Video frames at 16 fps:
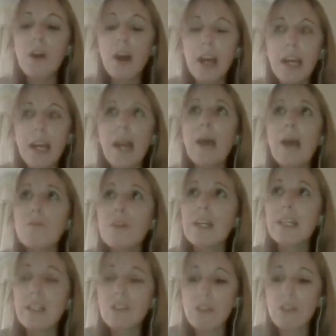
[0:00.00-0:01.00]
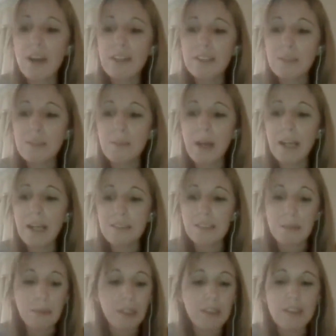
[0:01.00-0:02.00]
am really trying to balance
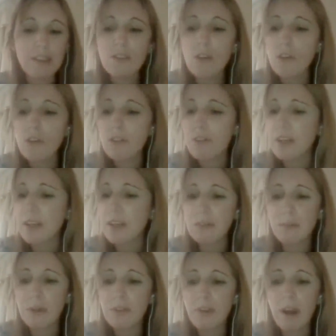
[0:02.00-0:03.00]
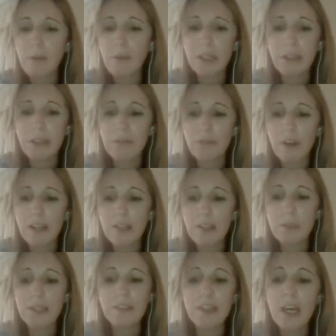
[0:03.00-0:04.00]
it, because it's not fair to my family and friends,
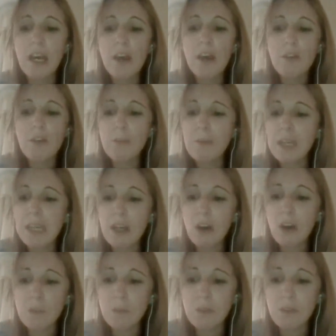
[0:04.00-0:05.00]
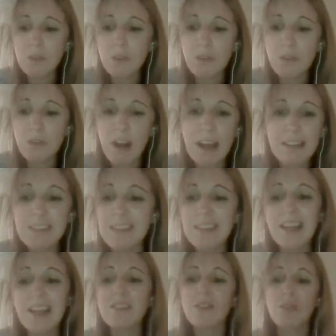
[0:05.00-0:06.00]
because for me, hospital's a rest, and
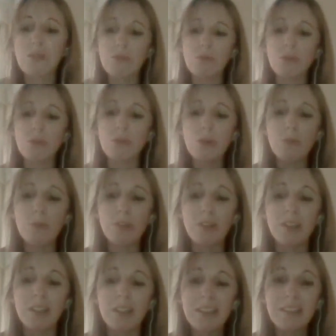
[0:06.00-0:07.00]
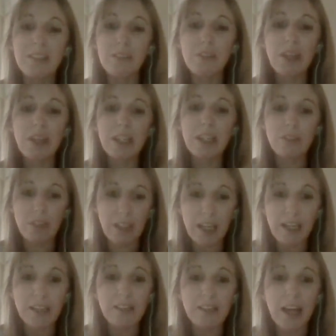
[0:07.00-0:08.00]
that's not normal to think of it
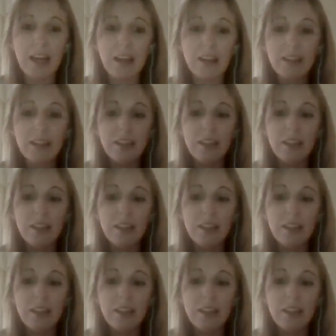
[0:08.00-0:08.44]
like that.